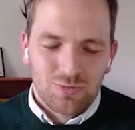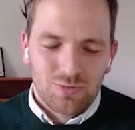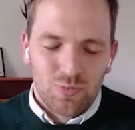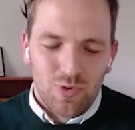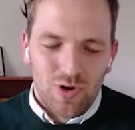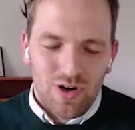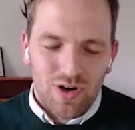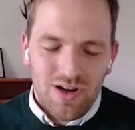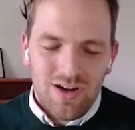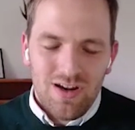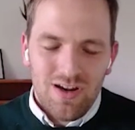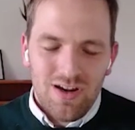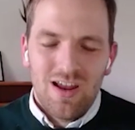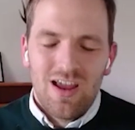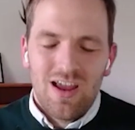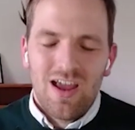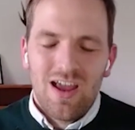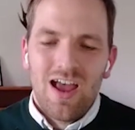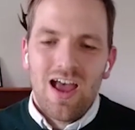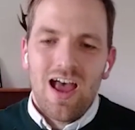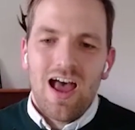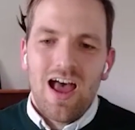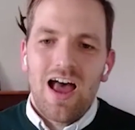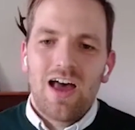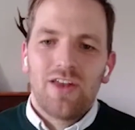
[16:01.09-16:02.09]
spray,
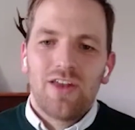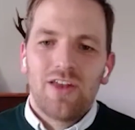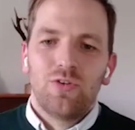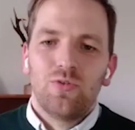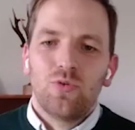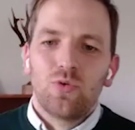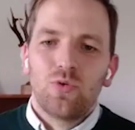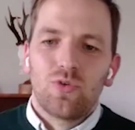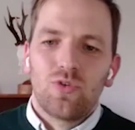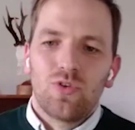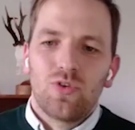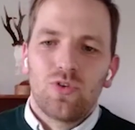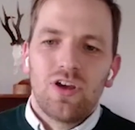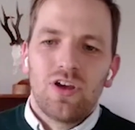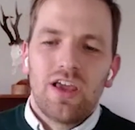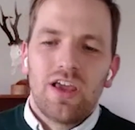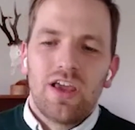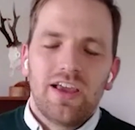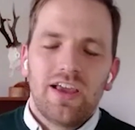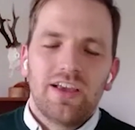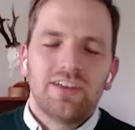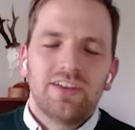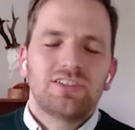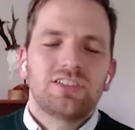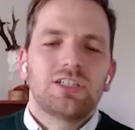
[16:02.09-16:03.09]
and you would
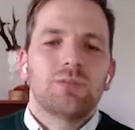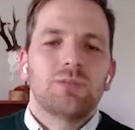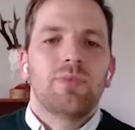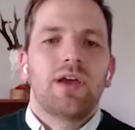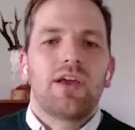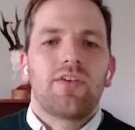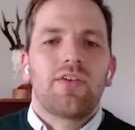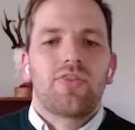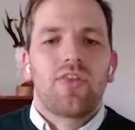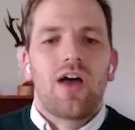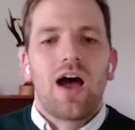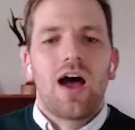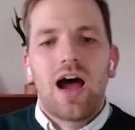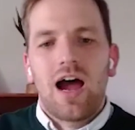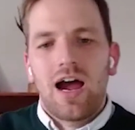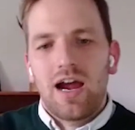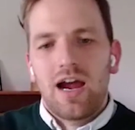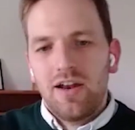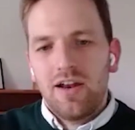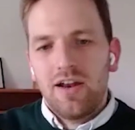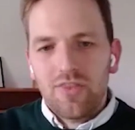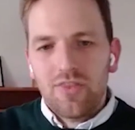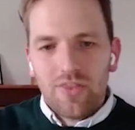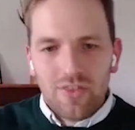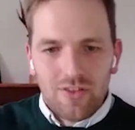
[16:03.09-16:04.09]
estimate the
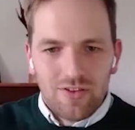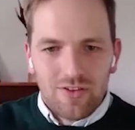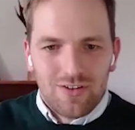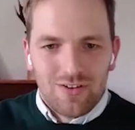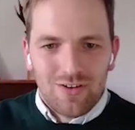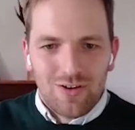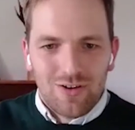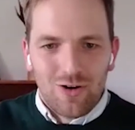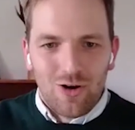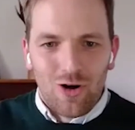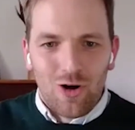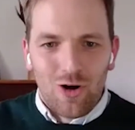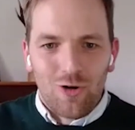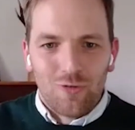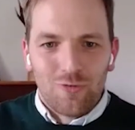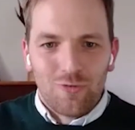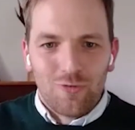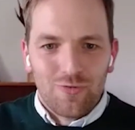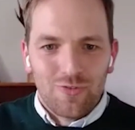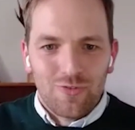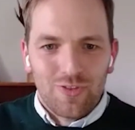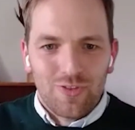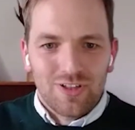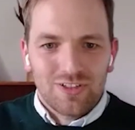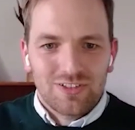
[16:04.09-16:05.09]
height
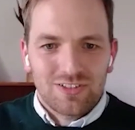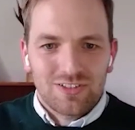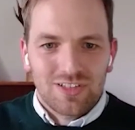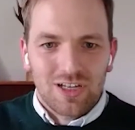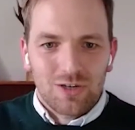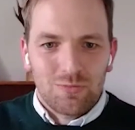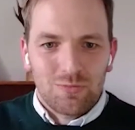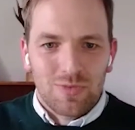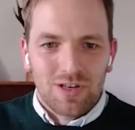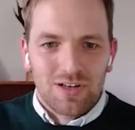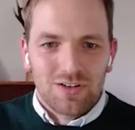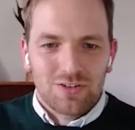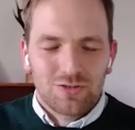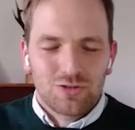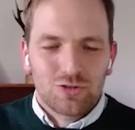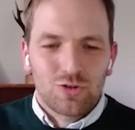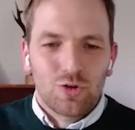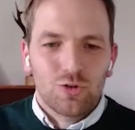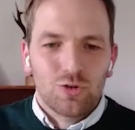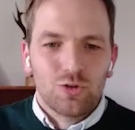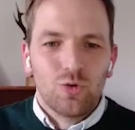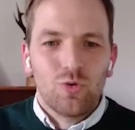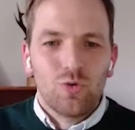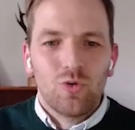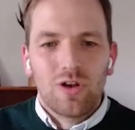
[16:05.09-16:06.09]
of this segment.
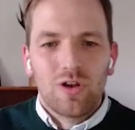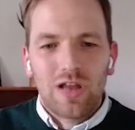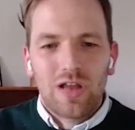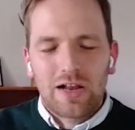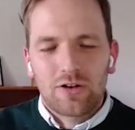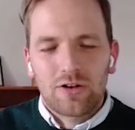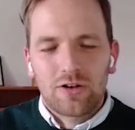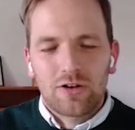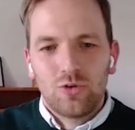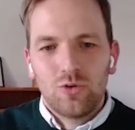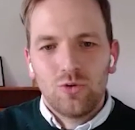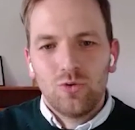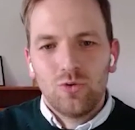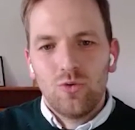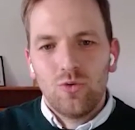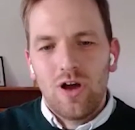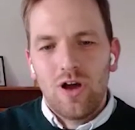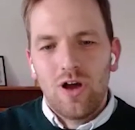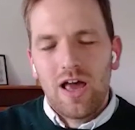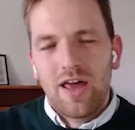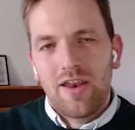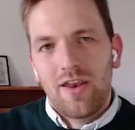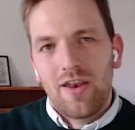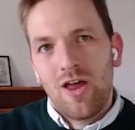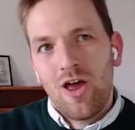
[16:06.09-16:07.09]
So you will like
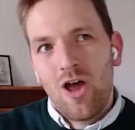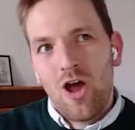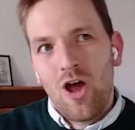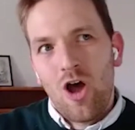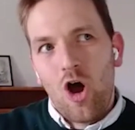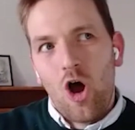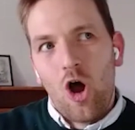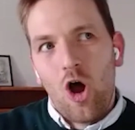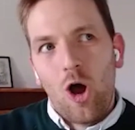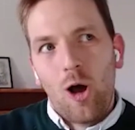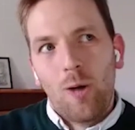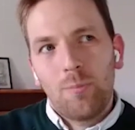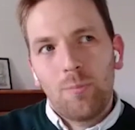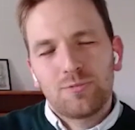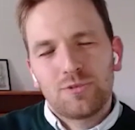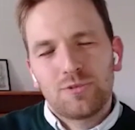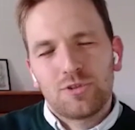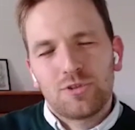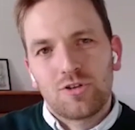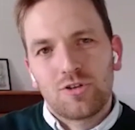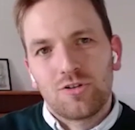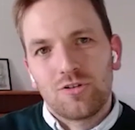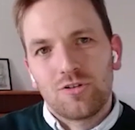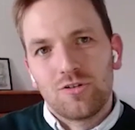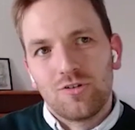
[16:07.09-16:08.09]
do an
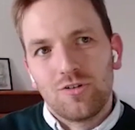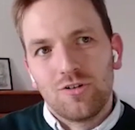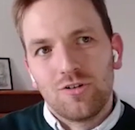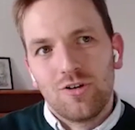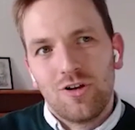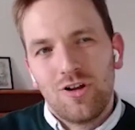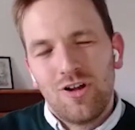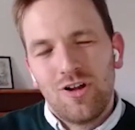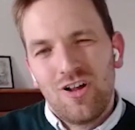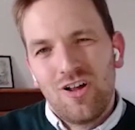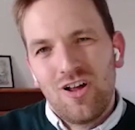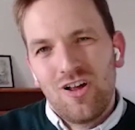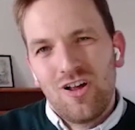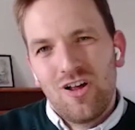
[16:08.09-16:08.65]
optical